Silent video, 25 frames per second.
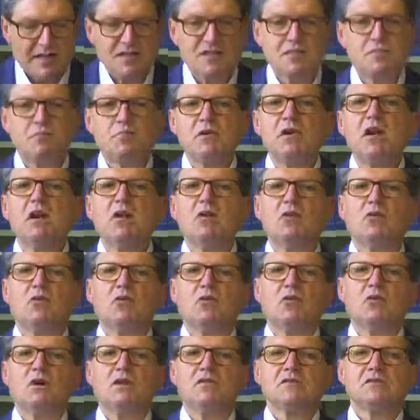and
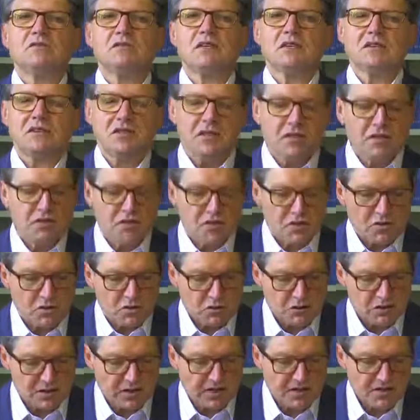try to
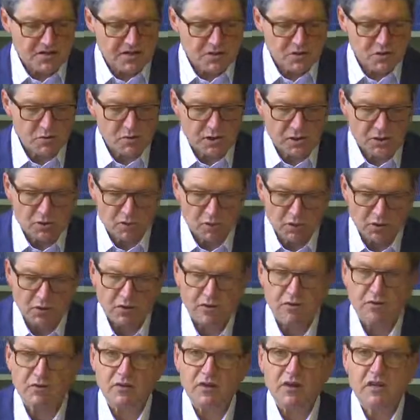
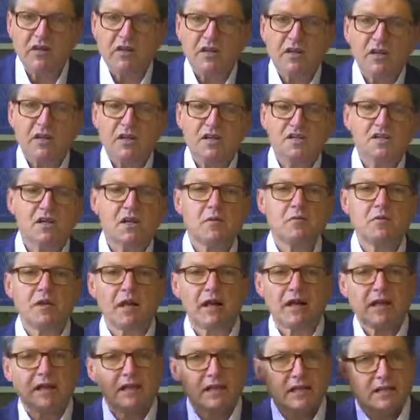discover the
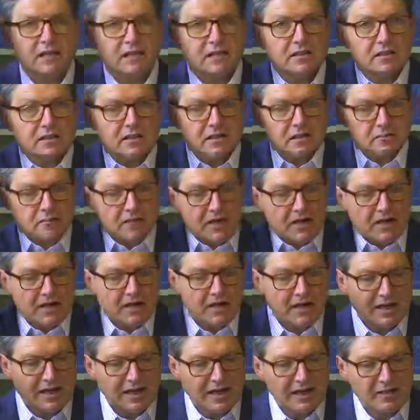basis for
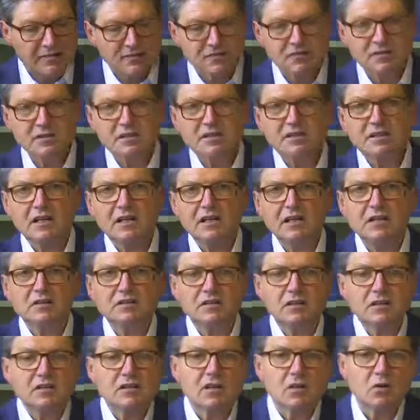our judgment
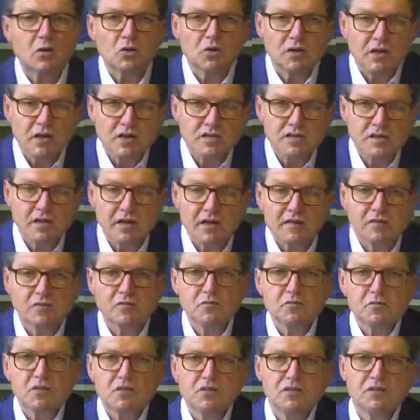about such
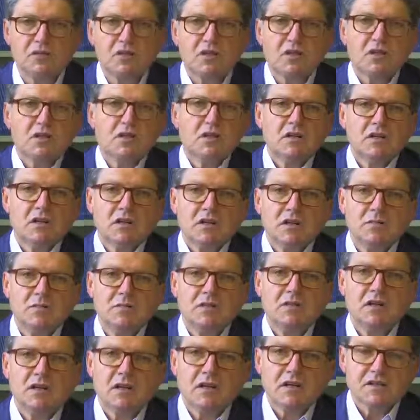things. And there is a
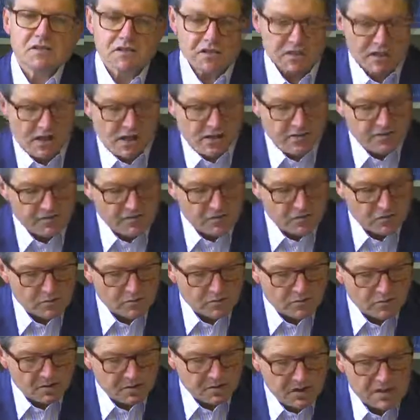paragraph in
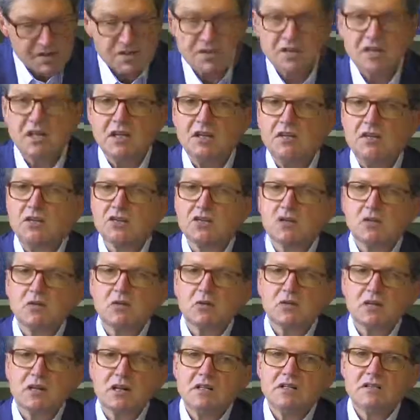the Critique
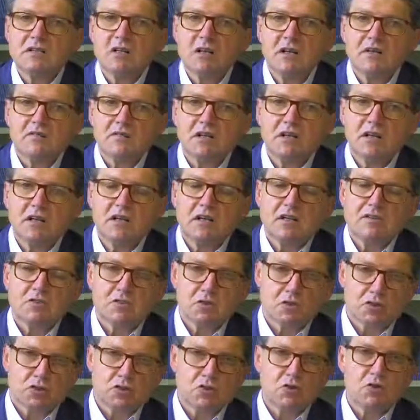of Judgment in the
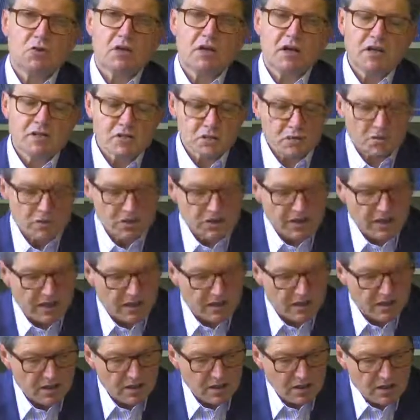first
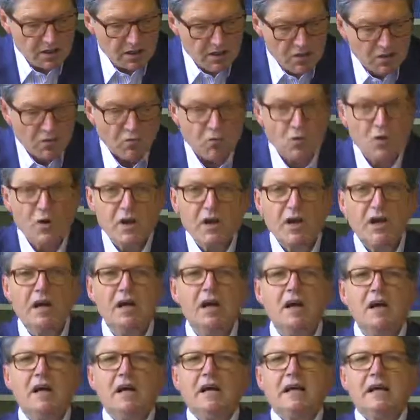part, in part 1,
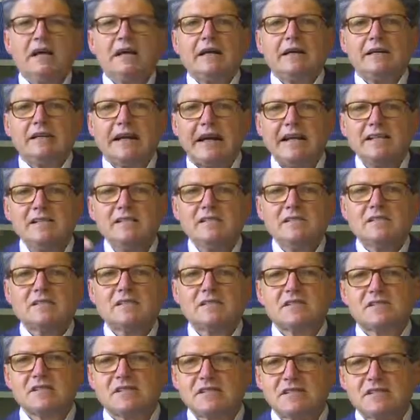where he talks about the
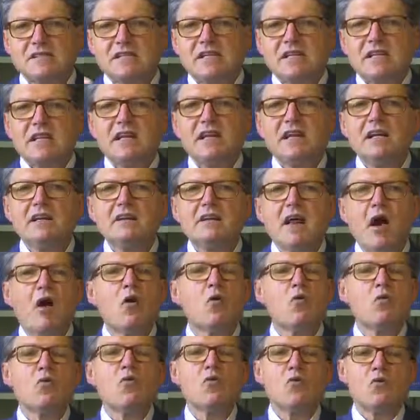critique of
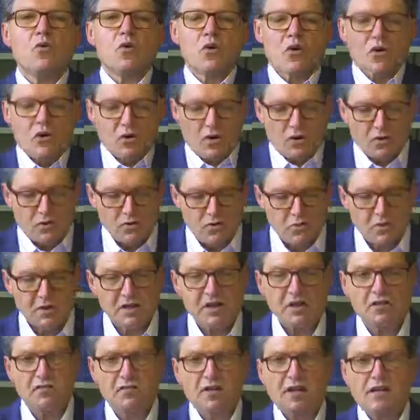aesthetic
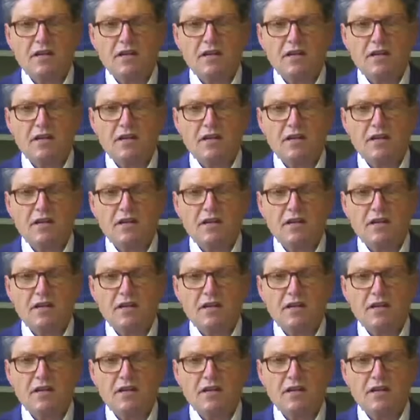judgment,